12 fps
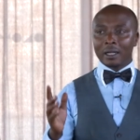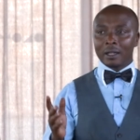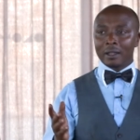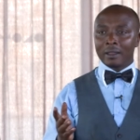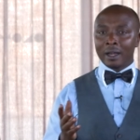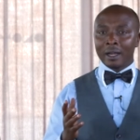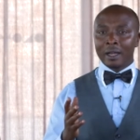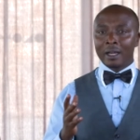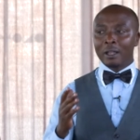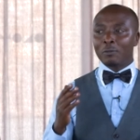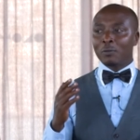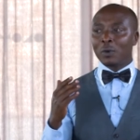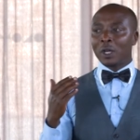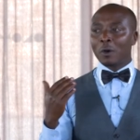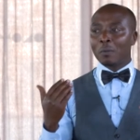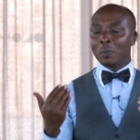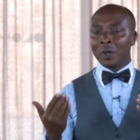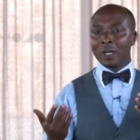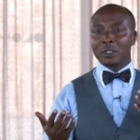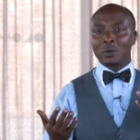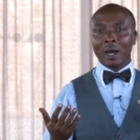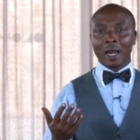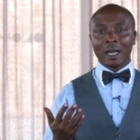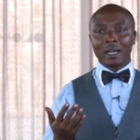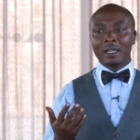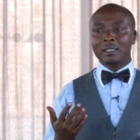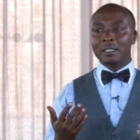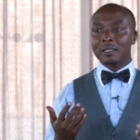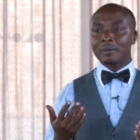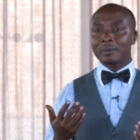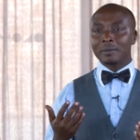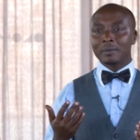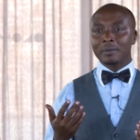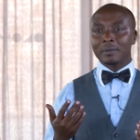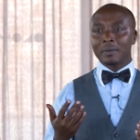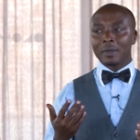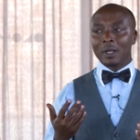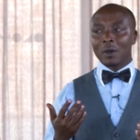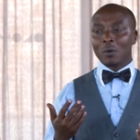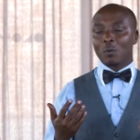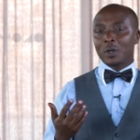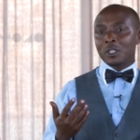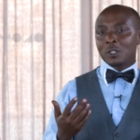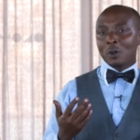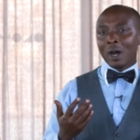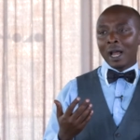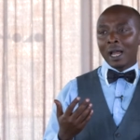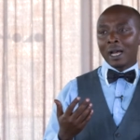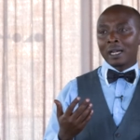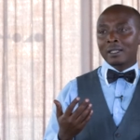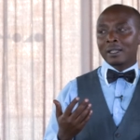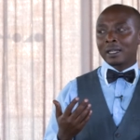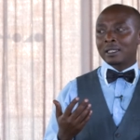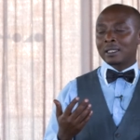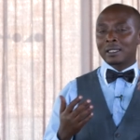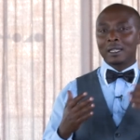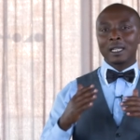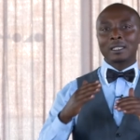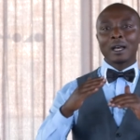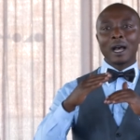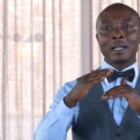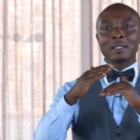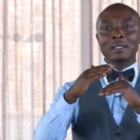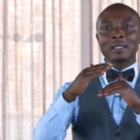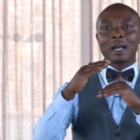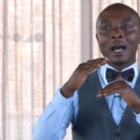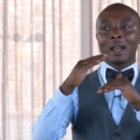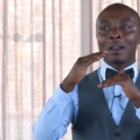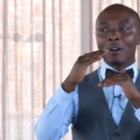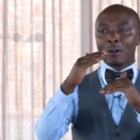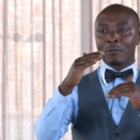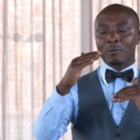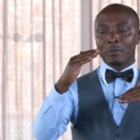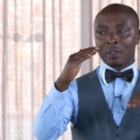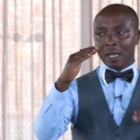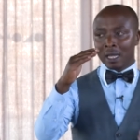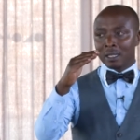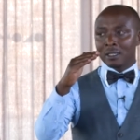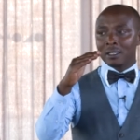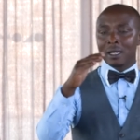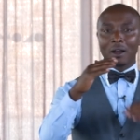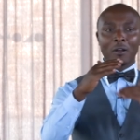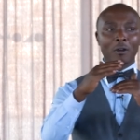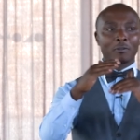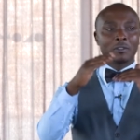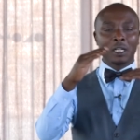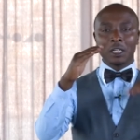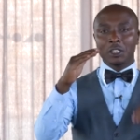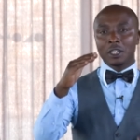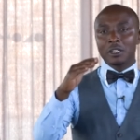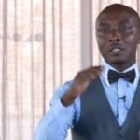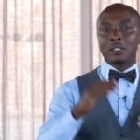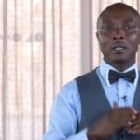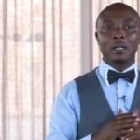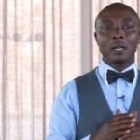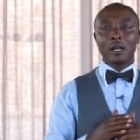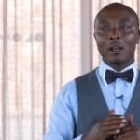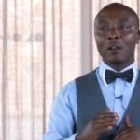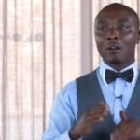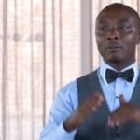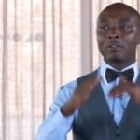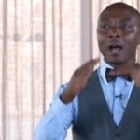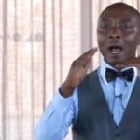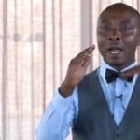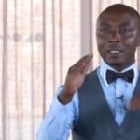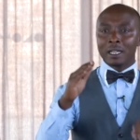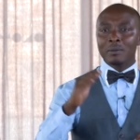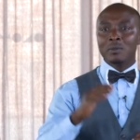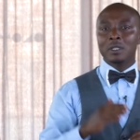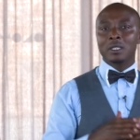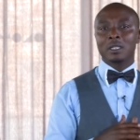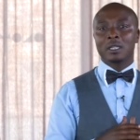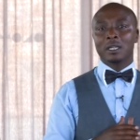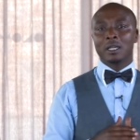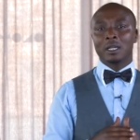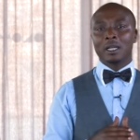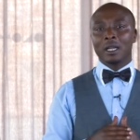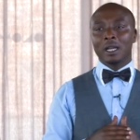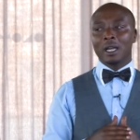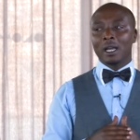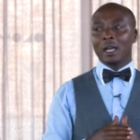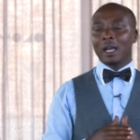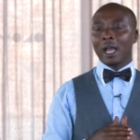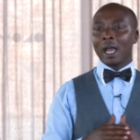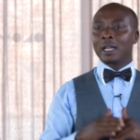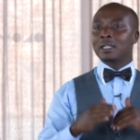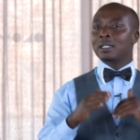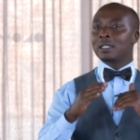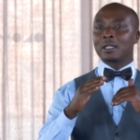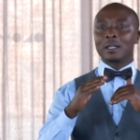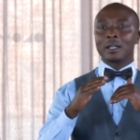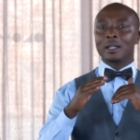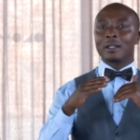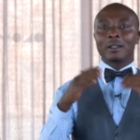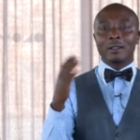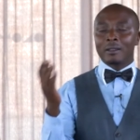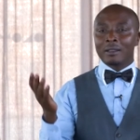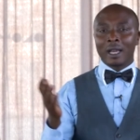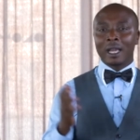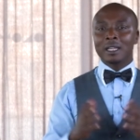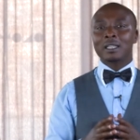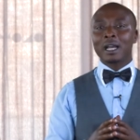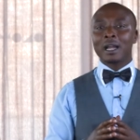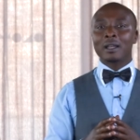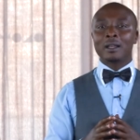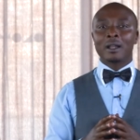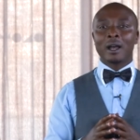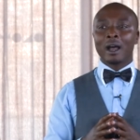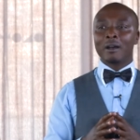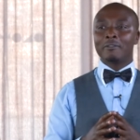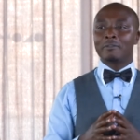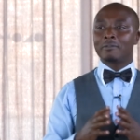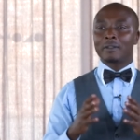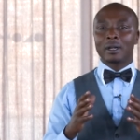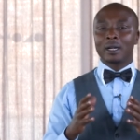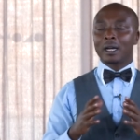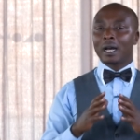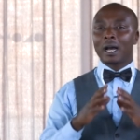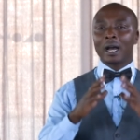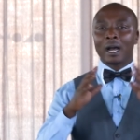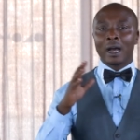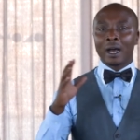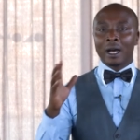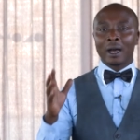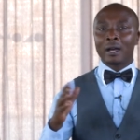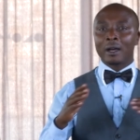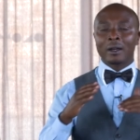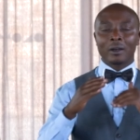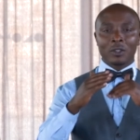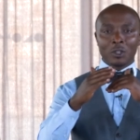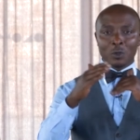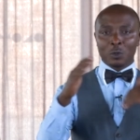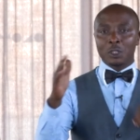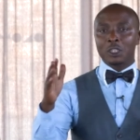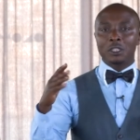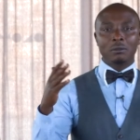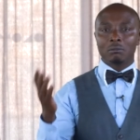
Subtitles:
There, if we compare to a la carte, we saw a la carte that it has a lot of things, a lot of dishes, a lot of items, and the guest can have a huge